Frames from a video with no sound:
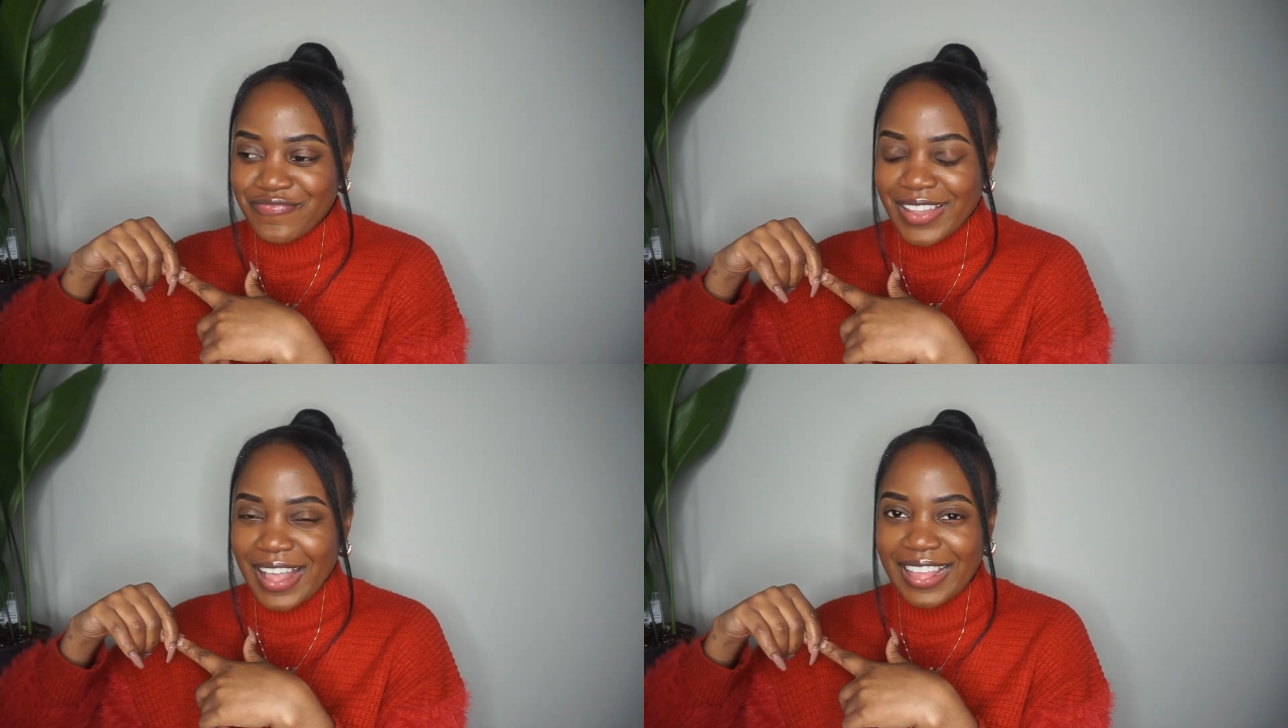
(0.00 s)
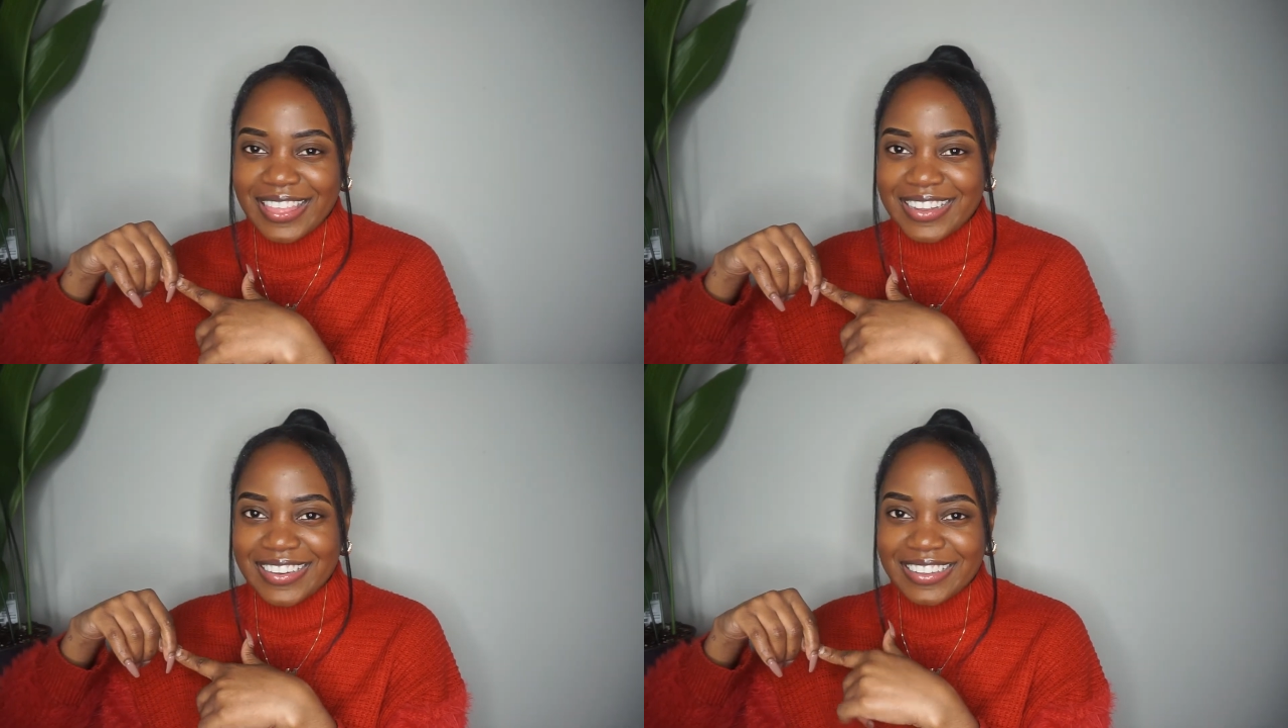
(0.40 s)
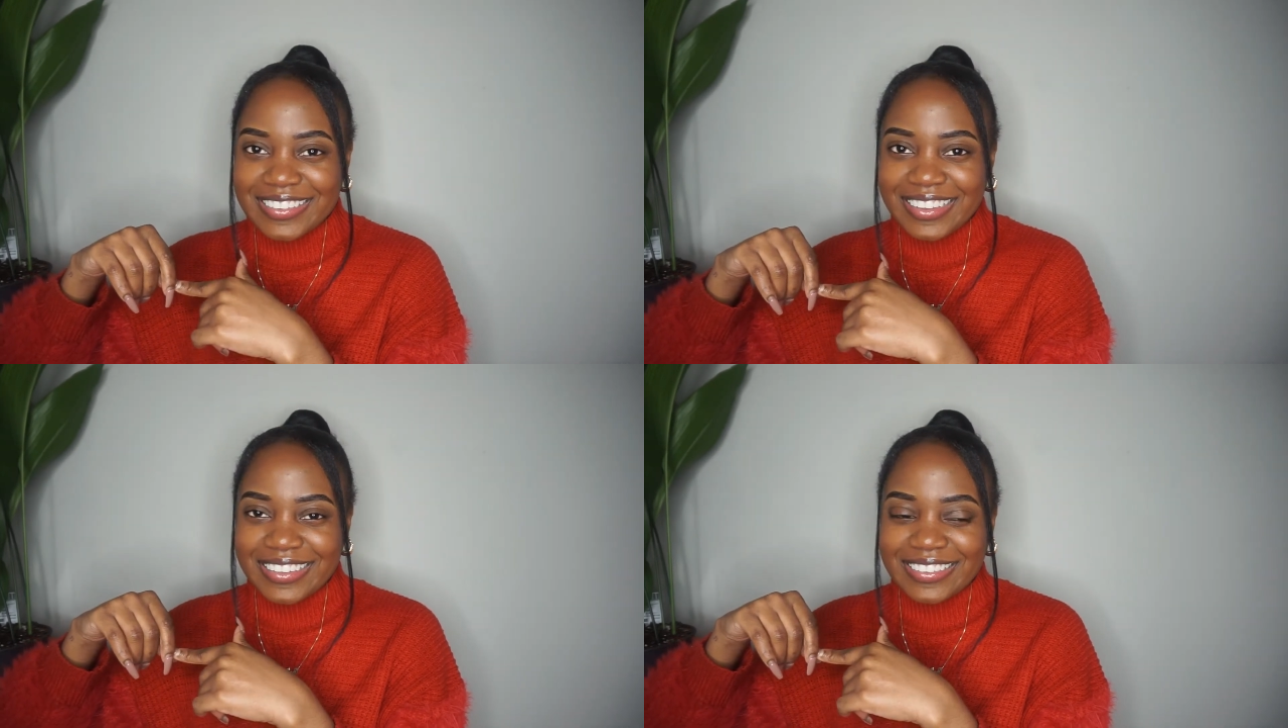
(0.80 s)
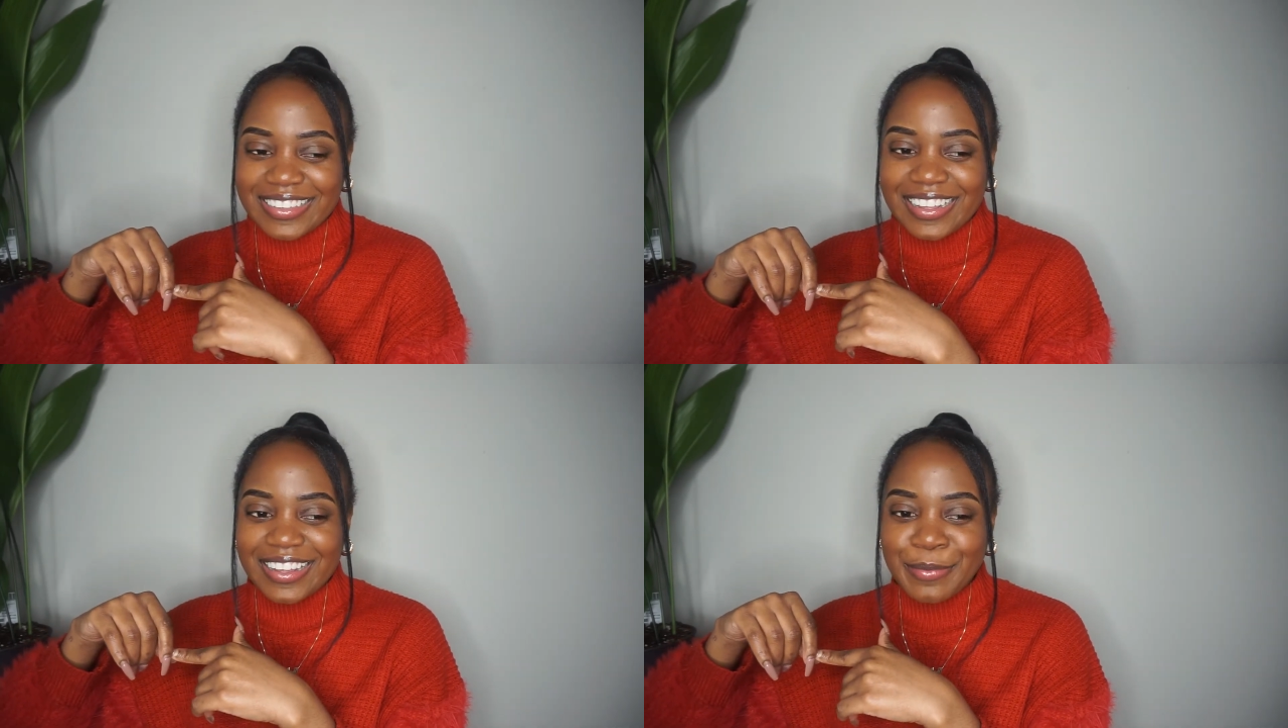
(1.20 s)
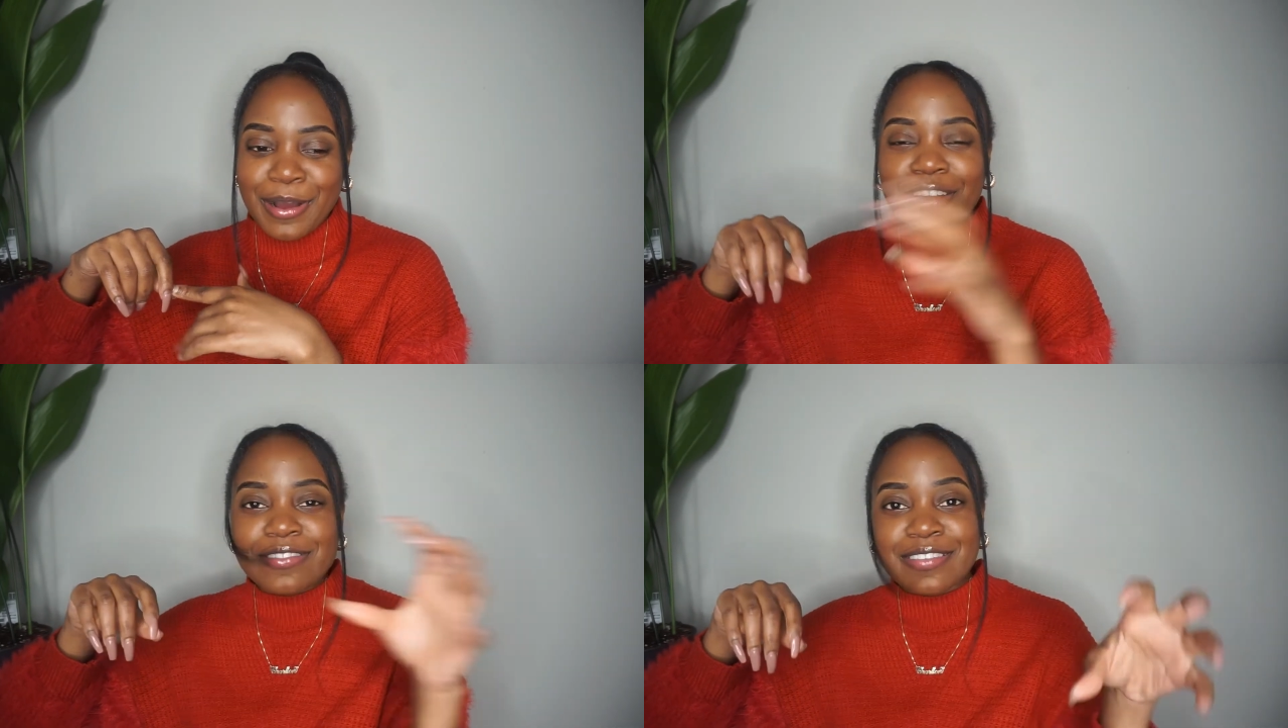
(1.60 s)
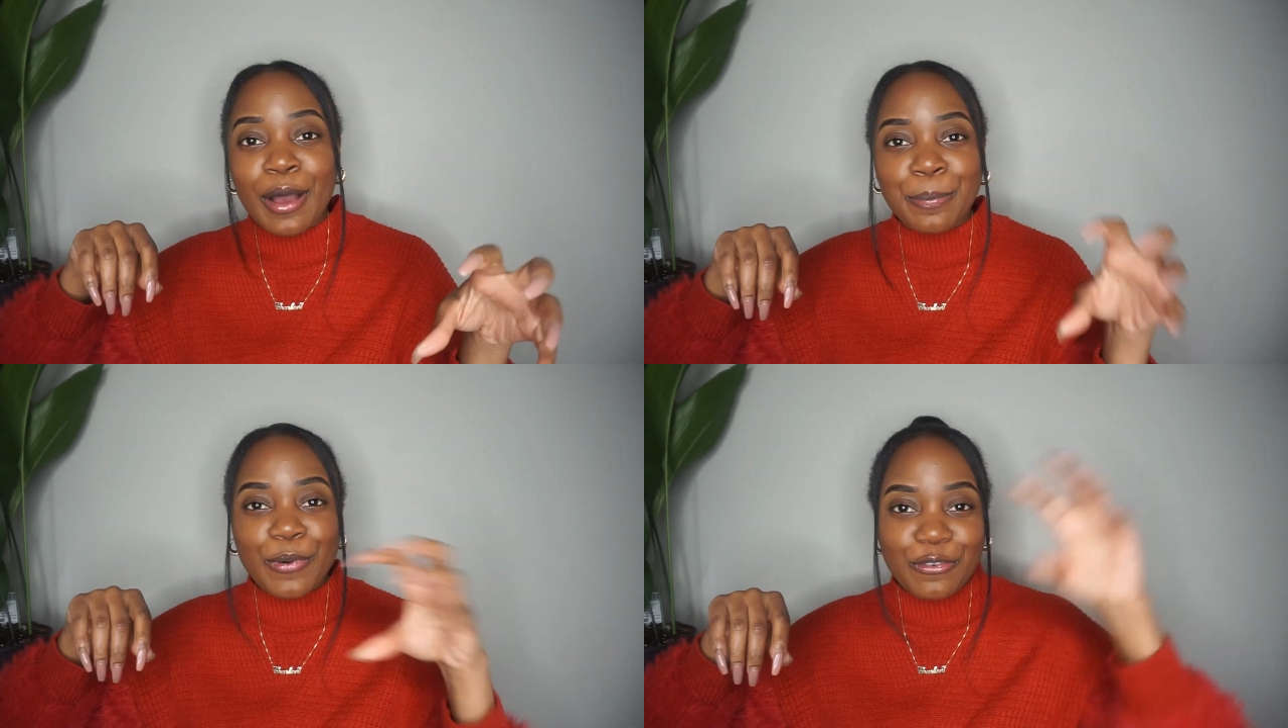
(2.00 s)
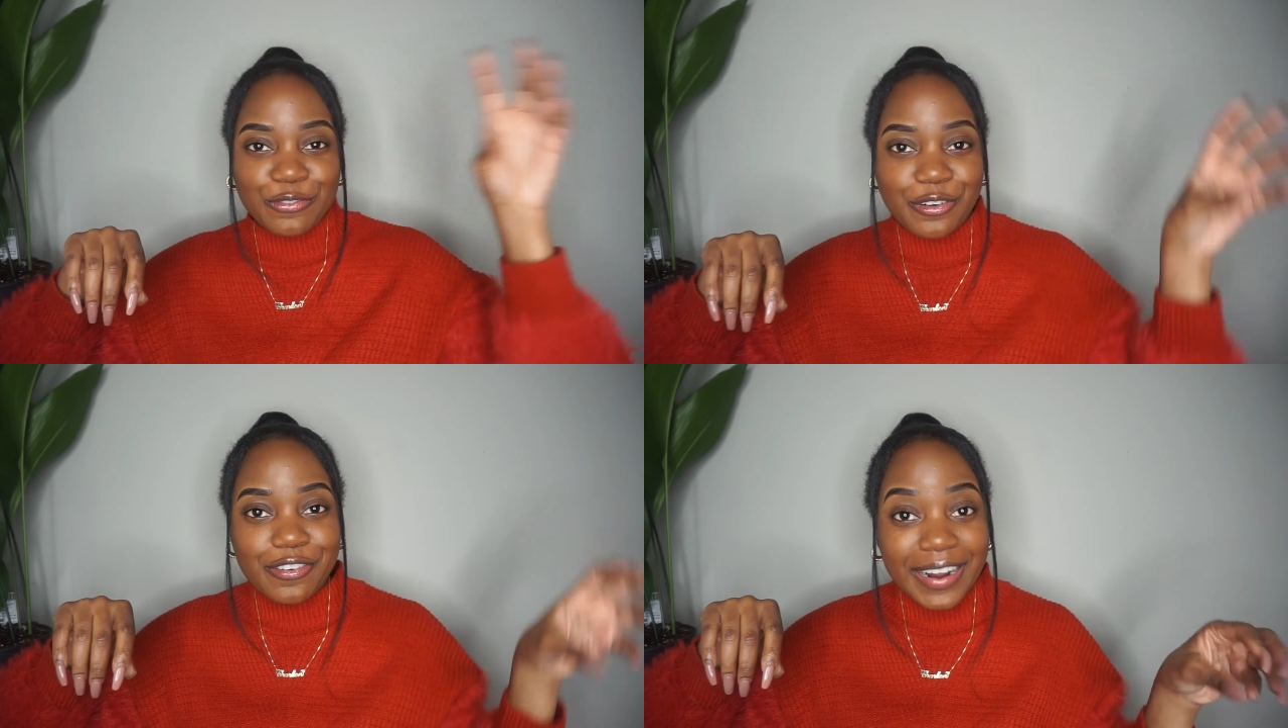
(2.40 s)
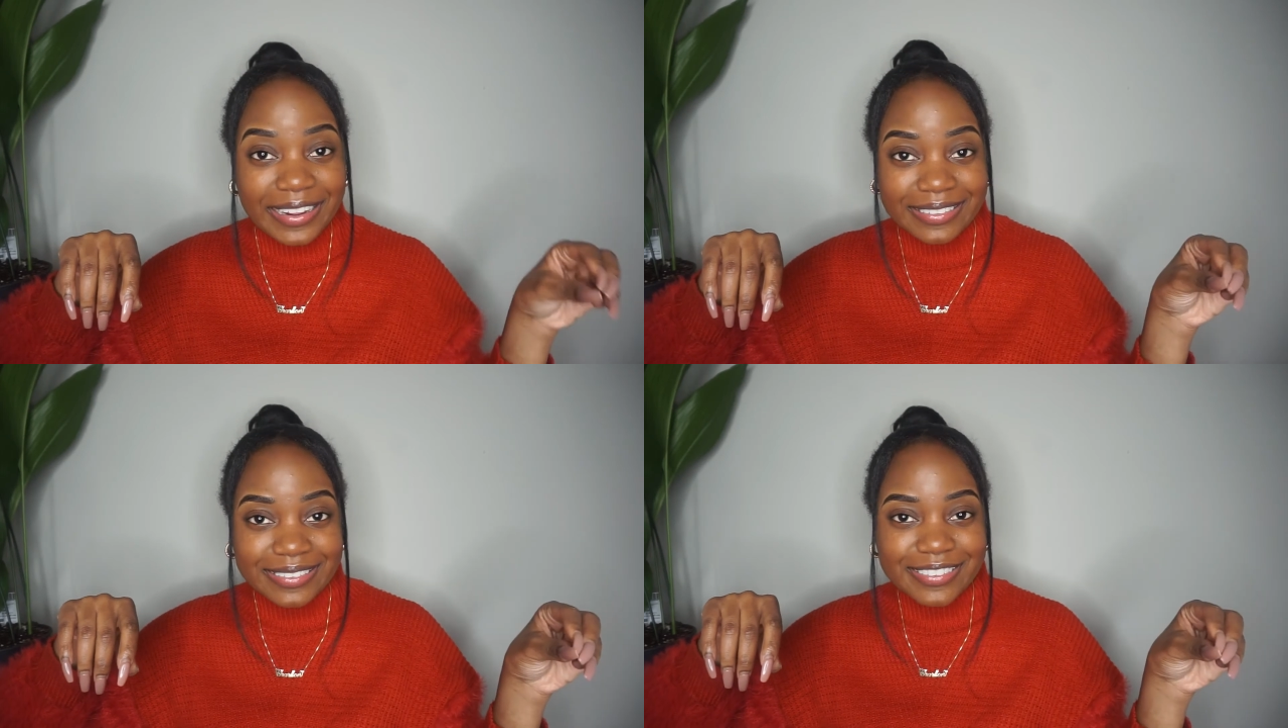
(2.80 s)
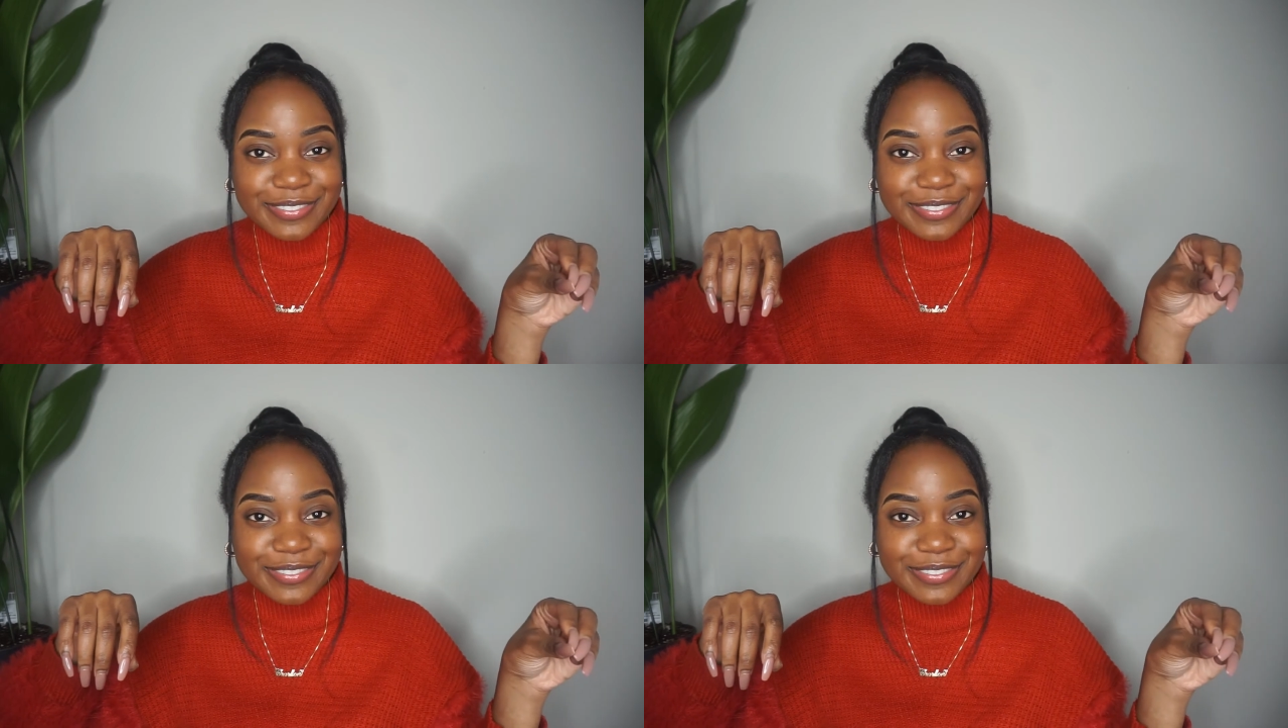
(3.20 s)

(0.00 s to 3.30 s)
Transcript: I think that's it, on top of the rent.